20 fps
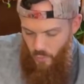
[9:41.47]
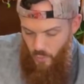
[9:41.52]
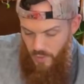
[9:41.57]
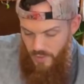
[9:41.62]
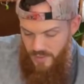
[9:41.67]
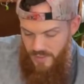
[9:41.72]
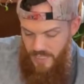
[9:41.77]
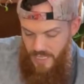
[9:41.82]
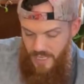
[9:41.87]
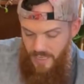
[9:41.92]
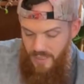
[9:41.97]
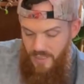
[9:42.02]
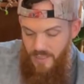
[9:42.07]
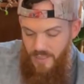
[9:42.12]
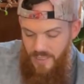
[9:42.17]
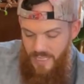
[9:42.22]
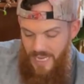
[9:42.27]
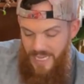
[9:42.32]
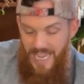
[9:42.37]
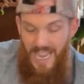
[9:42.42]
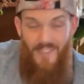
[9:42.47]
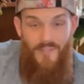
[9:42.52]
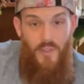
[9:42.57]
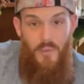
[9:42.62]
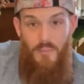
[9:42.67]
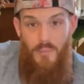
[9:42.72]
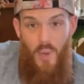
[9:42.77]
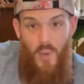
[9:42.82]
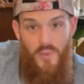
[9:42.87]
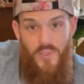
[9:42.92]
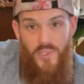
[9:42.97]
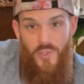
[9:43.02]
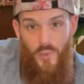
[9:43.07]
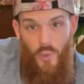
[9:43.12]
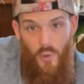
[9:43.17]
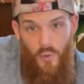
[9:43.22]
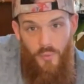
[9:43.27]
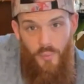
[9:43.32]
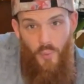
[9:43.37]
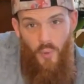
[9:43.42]
the ones that kind of have the most
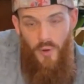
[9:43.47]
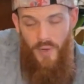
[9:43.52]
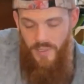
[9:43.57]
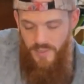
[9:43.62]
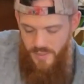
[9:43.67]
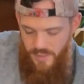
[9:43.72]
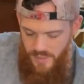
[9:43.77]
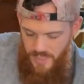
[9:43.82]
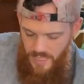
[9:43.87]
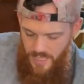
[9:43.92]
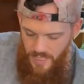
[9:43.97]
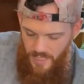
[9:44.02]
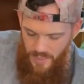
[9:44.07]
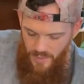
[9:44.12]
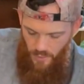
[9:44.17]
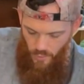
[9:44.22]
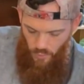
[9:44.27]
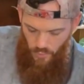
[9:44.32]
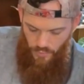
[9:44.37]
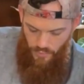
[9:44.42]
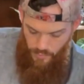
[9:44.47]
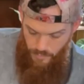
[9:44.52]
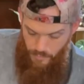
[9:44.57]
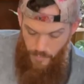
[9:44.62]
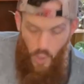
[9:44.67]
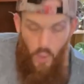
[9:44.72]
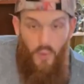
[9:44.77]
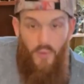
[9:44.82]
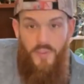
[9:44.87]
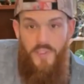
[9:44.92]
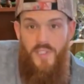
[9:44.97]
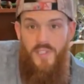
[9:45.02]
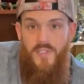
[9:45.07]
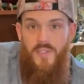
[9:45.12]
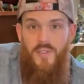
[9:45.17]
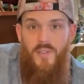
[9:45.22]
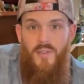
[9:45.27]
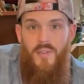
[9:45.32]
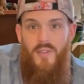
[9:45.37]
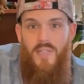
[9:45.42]
growth points or the
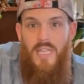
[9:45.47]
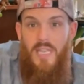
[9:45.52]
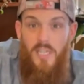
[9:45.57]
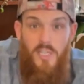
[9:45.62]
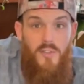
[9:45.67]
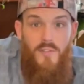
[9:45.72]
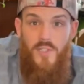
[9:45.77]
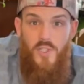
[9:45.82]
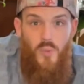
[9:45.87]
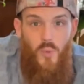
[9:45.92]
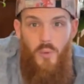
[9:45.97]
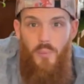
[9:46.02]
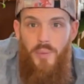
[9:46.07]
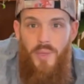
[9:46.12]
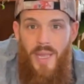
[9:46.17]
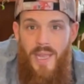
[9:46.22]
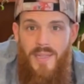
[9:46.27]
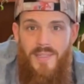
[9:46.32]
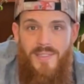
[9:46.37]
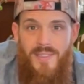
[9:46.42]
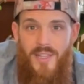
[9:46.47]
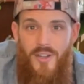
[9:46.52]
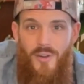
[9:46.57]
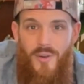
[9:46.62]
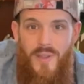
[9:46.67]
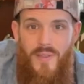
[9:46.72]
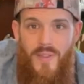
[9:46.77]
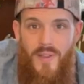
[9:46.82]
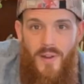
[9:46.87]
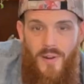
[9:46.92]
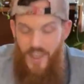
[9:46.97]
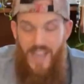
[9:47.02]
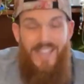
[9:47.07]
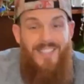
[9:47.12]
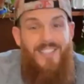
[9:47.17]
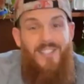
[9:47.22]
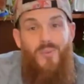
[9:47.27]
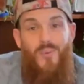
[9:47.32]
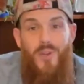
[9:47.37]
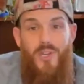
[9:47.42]
most individual plants that are in there.
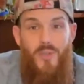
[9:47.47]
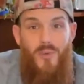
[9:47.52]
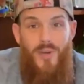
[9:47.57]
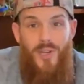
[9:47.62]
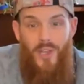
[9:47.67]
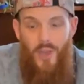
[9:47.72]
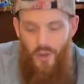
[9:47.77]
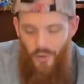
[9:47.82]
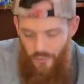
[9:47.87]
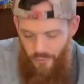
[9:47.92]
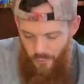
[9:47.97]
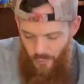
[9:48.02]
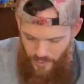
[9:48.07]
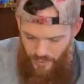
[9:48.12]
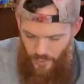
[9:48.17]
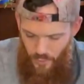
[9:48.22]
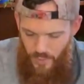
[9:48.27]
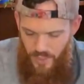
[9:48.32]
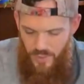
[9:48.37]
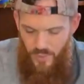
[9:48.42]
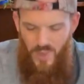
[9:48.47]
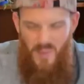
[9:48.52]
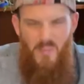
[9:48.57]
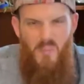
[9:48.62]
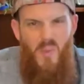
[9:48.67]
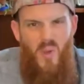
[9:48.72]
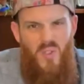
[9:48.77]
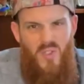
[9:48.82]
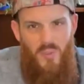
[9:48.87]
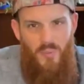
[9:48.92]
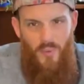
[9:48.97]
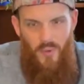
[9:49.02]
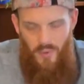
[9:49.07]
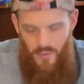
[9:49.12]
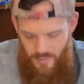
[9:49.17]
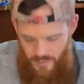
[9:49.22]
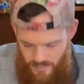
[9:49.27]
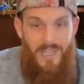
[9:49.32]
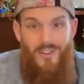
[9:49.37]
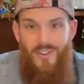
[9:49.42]
That's the one you want to go for. You want the ones with multiple,
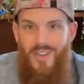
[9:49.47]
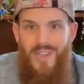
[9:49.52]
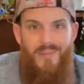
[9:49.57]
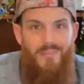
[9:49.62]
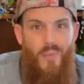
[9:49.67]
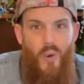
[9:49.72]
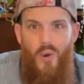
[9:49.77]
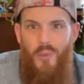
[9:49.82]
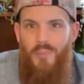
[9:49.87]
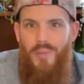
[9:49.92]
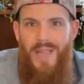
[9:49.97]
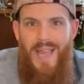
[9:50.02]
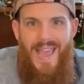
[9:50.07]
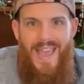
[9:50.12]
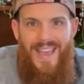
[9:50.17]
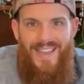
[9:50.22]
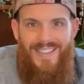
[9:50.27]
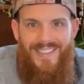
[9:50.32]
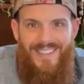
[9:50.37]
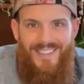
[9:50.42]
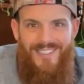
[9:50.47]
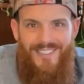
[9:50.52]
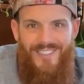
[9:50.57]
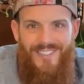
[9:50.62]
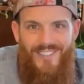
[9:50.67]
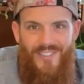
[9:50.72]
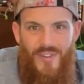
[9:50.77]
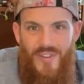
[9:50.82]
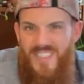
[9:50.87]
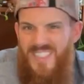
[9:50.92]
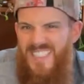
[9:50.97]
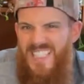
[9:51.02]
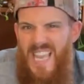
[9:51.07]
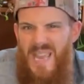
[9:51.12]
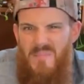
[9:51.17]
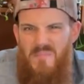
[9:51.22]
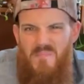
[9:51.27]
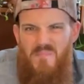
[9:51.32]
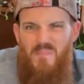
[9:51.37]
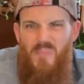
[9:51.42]
because then you're getting more plant for the
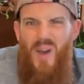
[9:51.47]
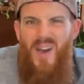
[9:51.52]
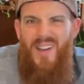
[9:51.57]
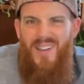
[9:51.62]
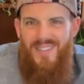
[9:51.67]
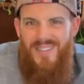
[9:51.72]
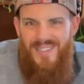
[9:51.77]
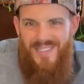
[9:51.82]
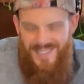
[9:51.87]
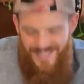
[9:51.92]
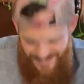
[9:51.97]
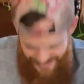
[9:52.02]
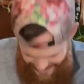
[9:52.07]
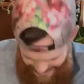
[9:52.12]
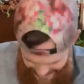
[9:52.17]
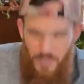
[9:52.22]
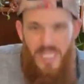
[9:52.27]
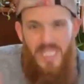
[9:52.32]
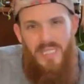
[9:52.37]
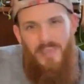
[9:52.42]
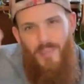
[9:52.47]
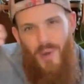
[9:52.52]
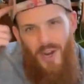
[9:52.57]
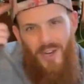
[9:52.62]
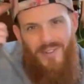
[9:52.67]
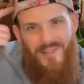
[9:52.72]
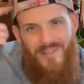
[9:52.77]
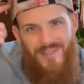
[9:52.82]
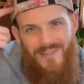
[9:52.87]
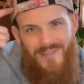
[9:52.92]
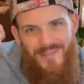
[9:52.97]
same bucks. Be smart.